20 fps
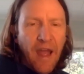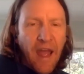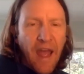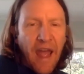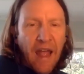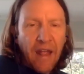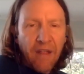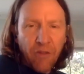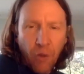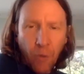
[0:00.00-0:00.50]

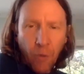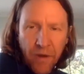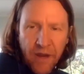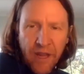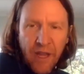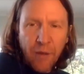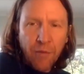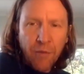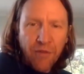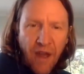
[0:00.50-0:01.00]
And so when
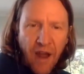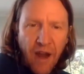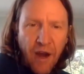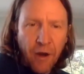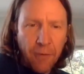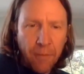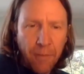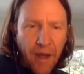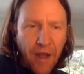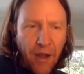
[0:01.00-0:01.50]
he was
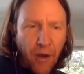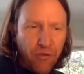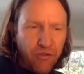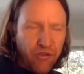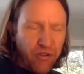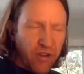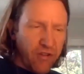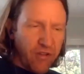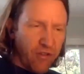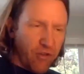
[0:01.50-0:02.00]
hired by
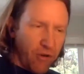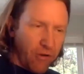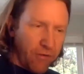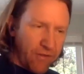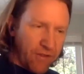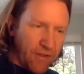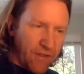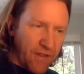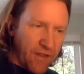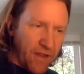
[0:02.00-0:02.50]
Ocean
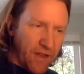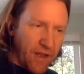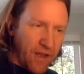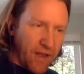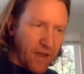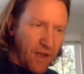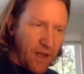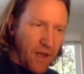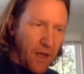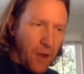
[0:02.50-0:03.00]
Conservancy,